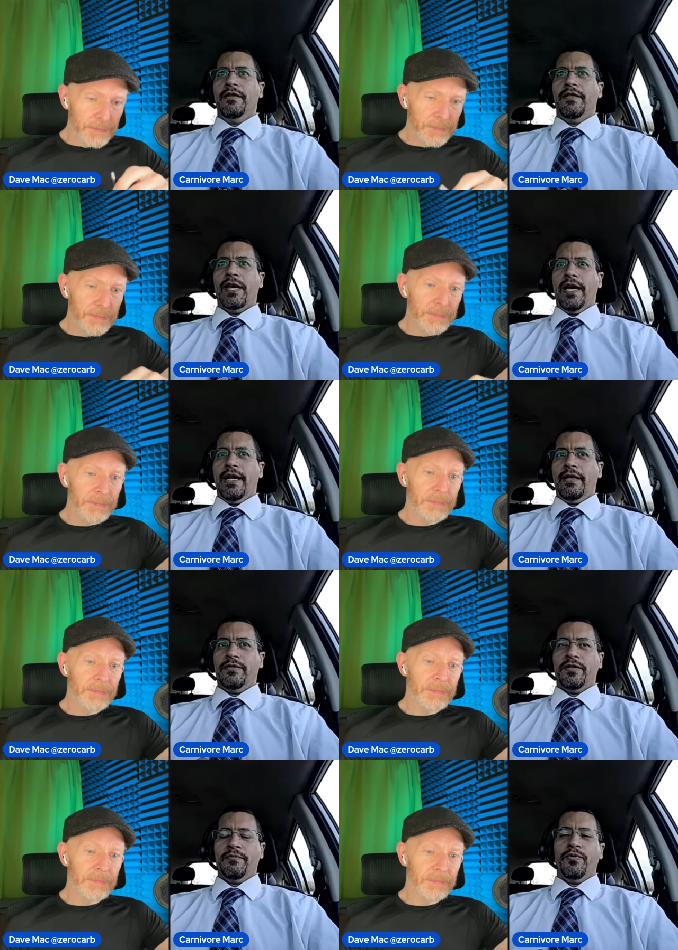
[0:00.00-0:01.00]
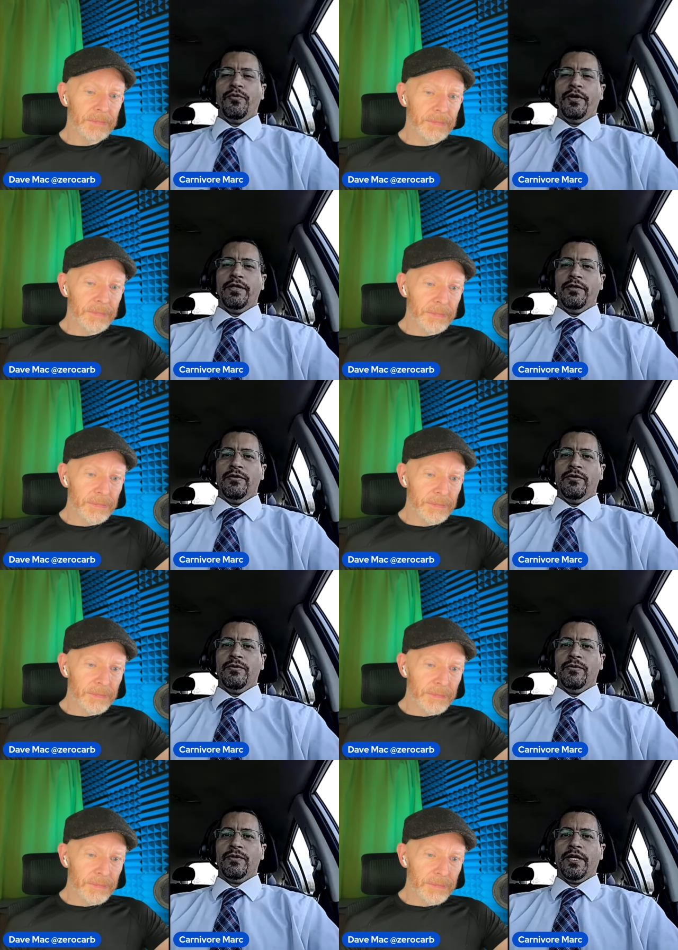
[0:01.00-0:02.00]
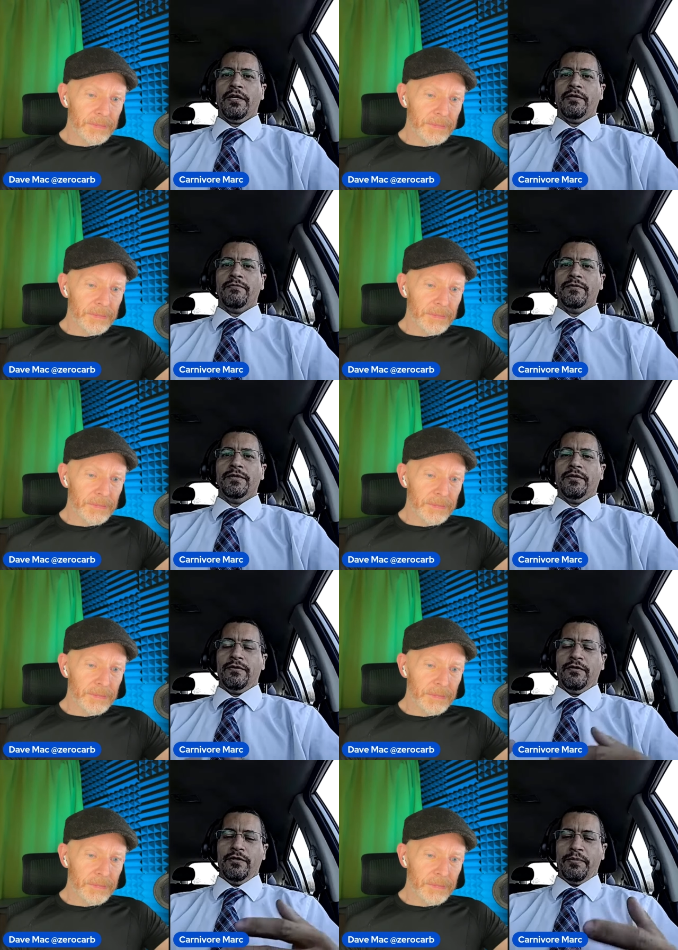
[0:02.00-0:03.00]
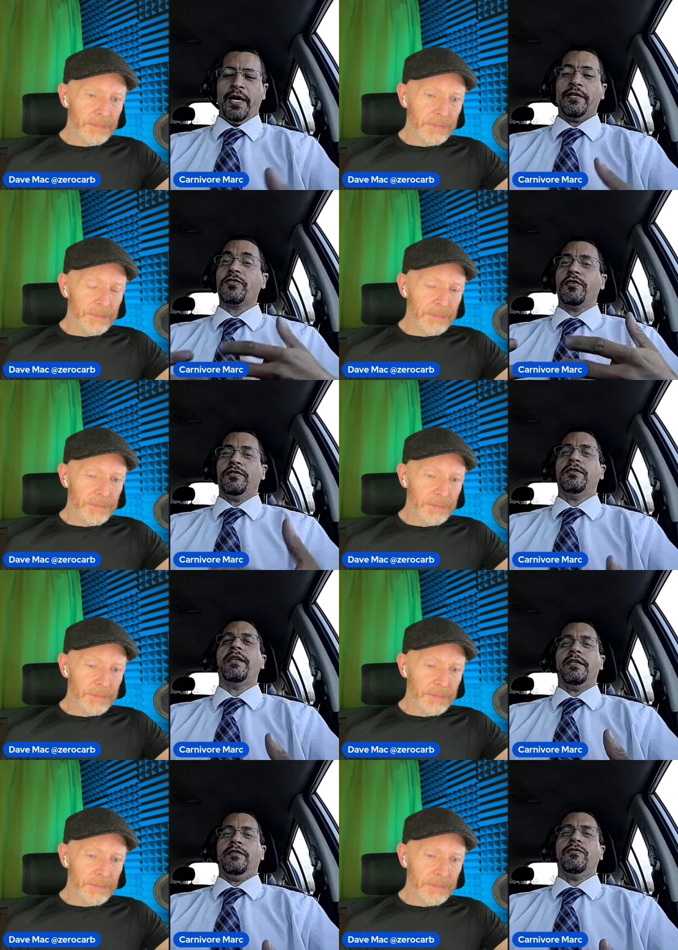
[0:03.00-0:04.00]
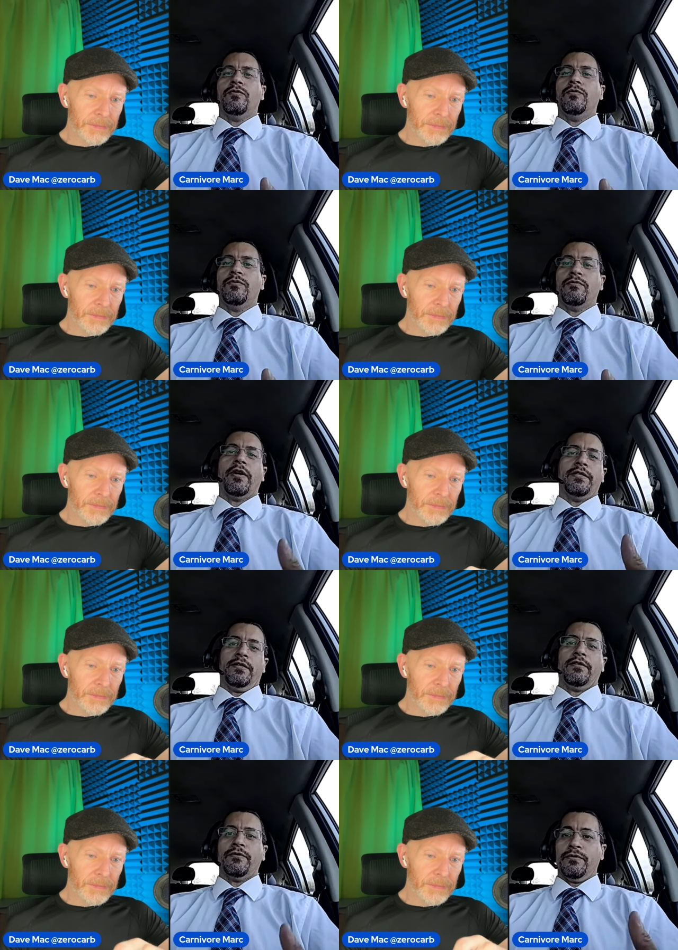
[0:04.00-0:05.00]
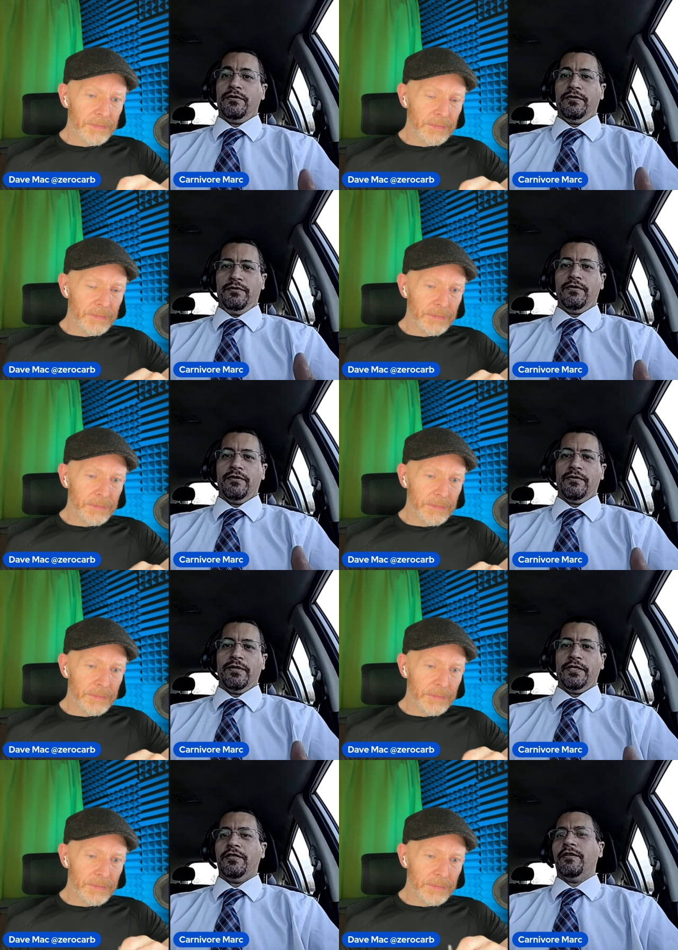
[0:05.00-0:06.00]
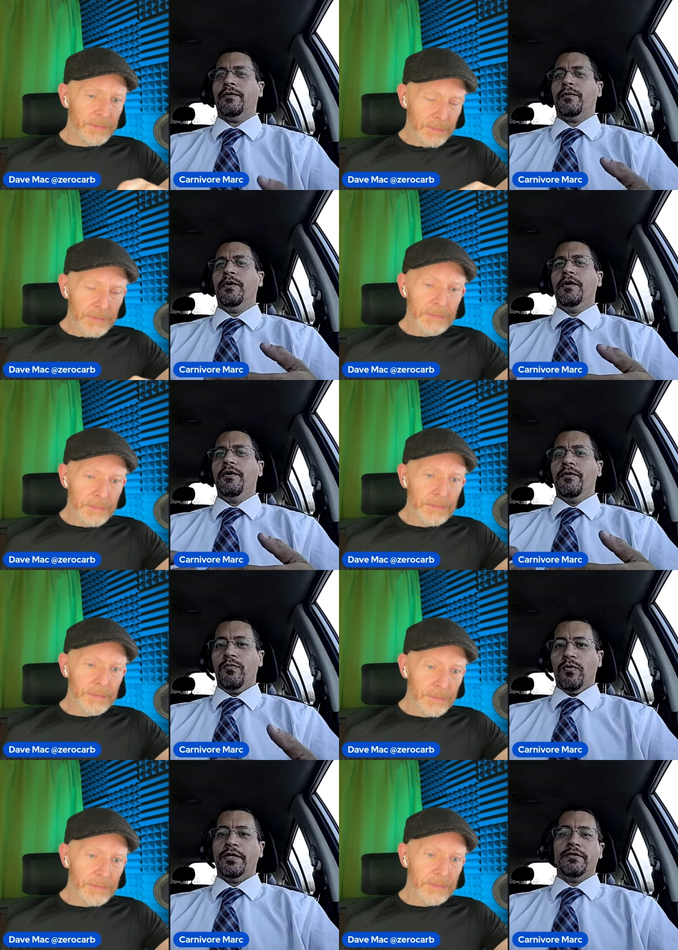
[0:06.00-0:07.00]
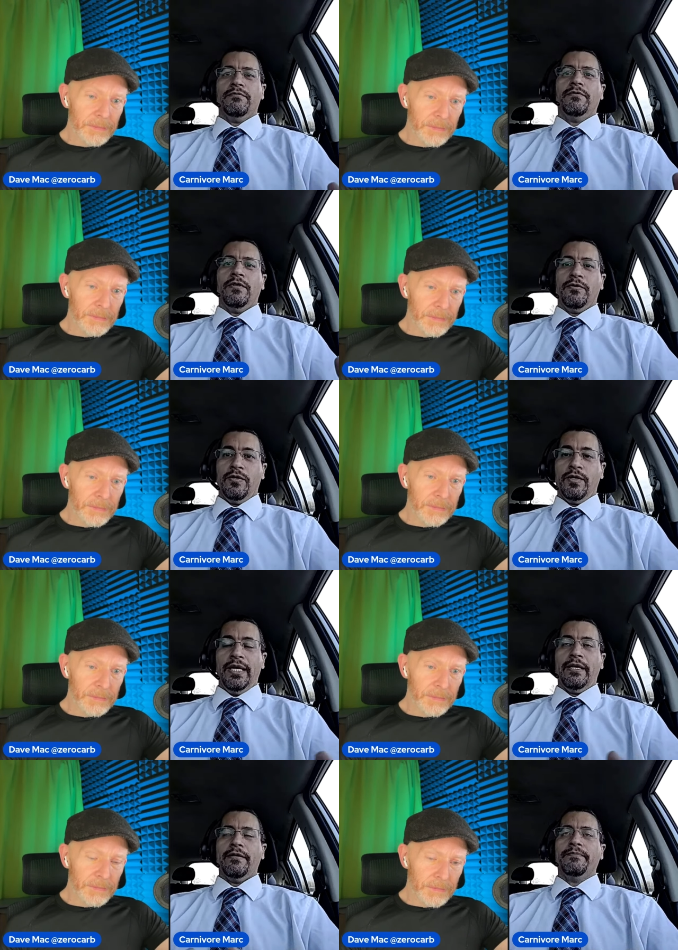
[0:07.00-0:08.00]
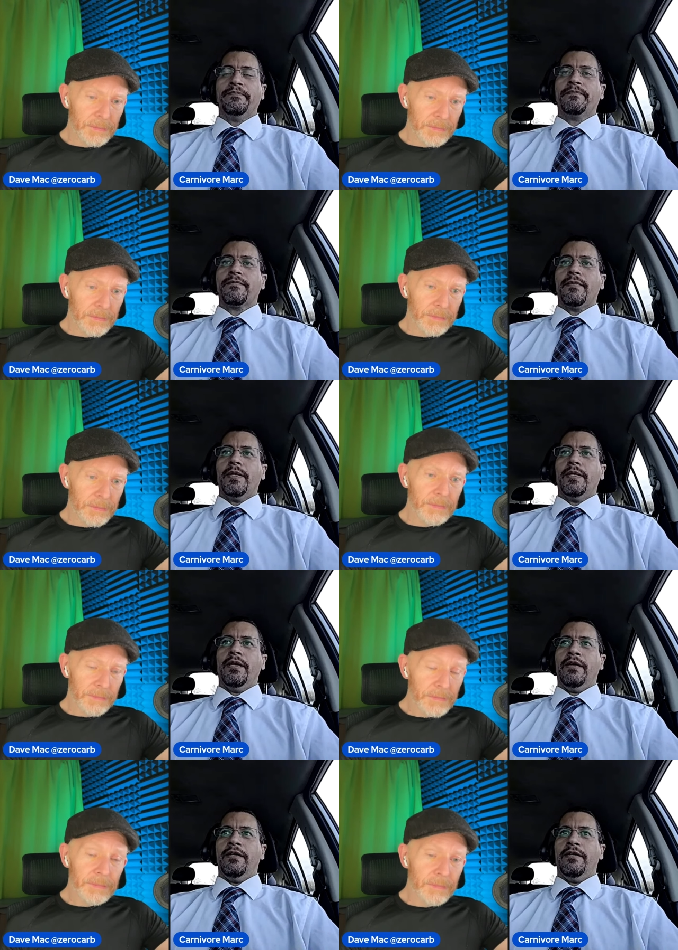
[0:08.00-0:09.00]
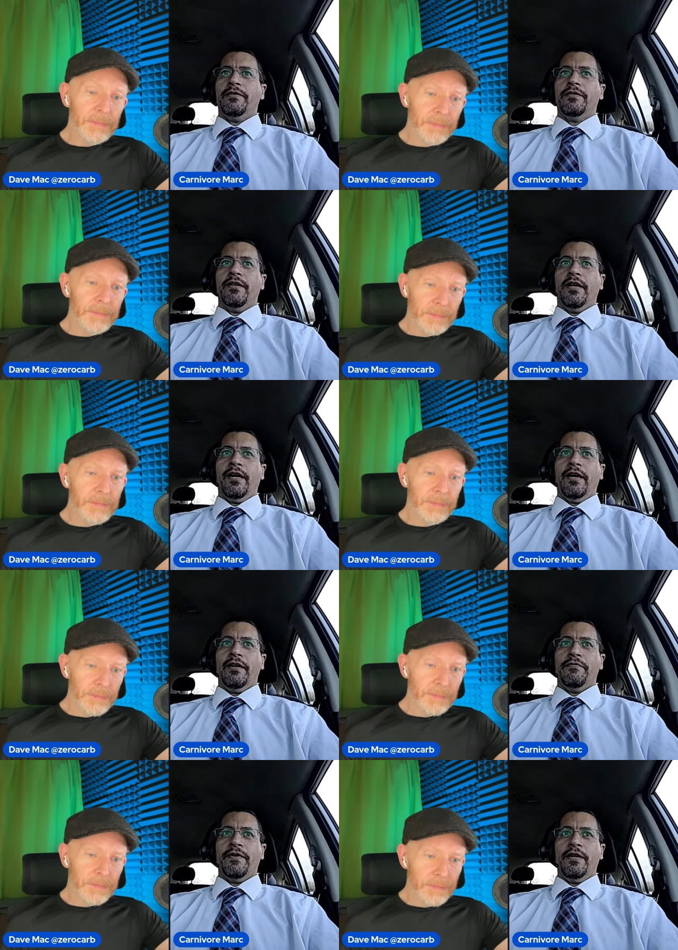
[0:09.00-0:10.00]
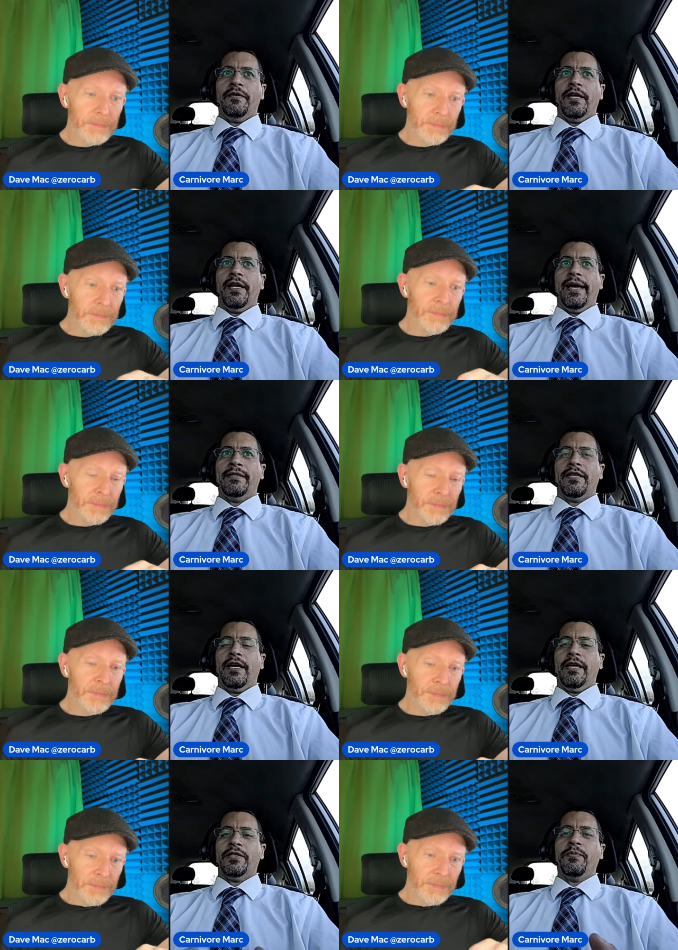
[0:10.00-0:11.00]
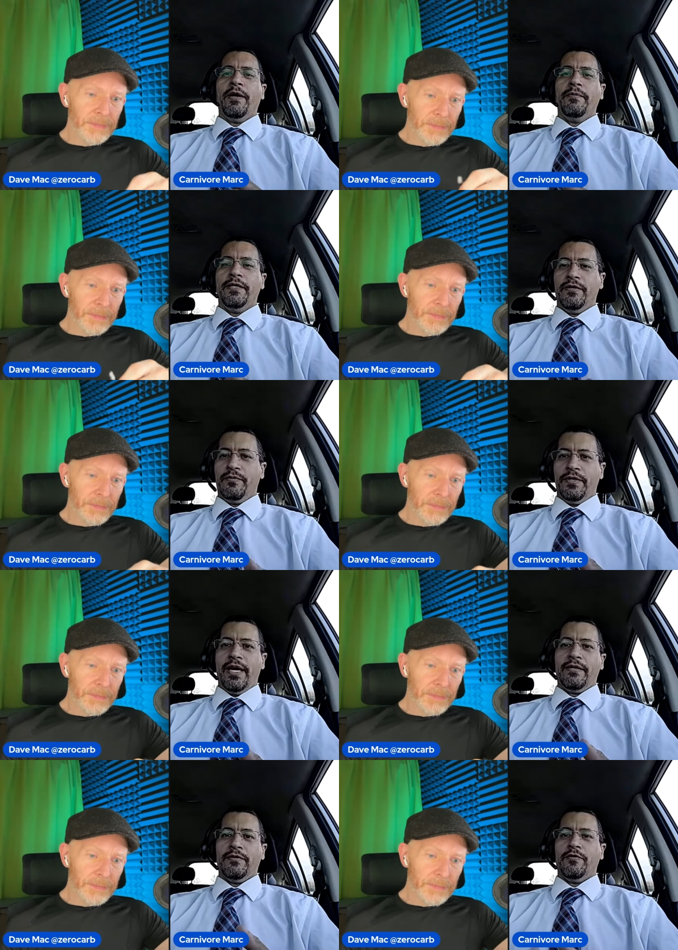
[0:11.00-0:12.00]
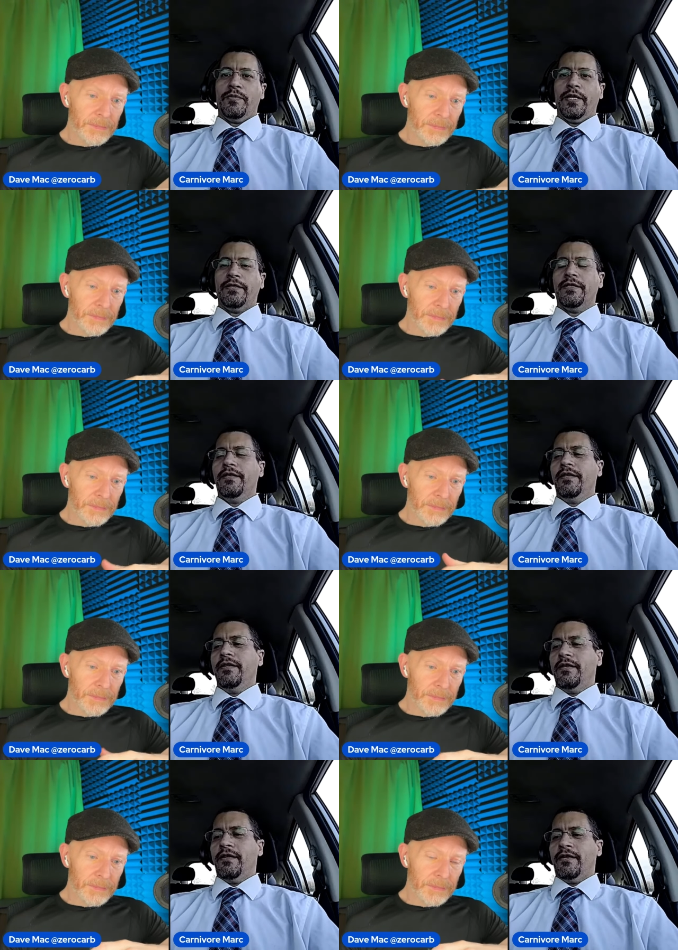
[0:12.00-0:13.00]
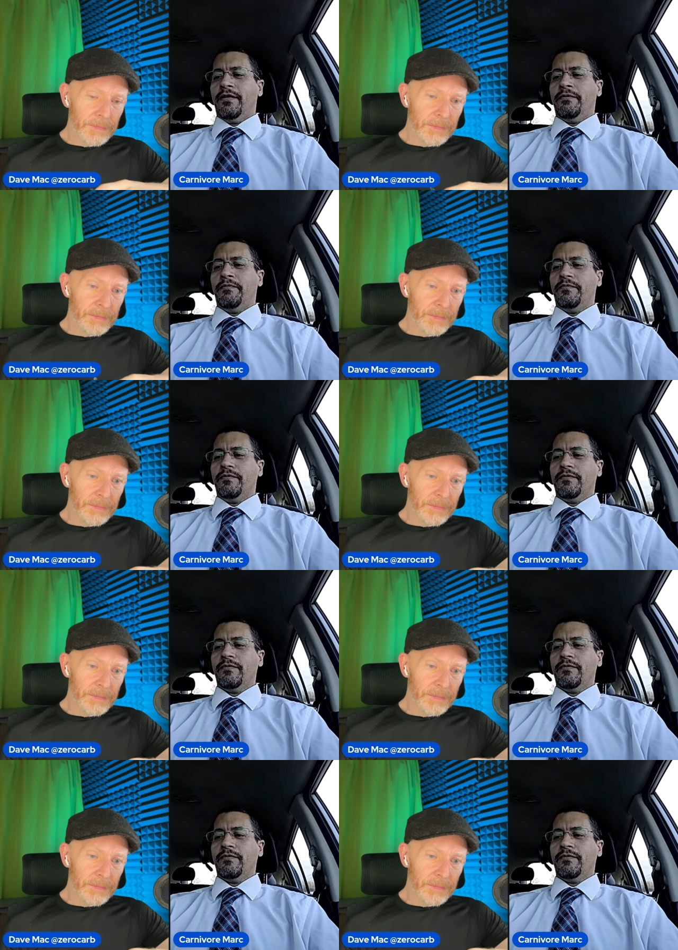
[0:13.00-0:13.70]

Speaker 1: that at some point you kind of, you know, your body starts sending you the right signals to let you know what, you know, you need. And I found that as I experimented with that a little bit, I'm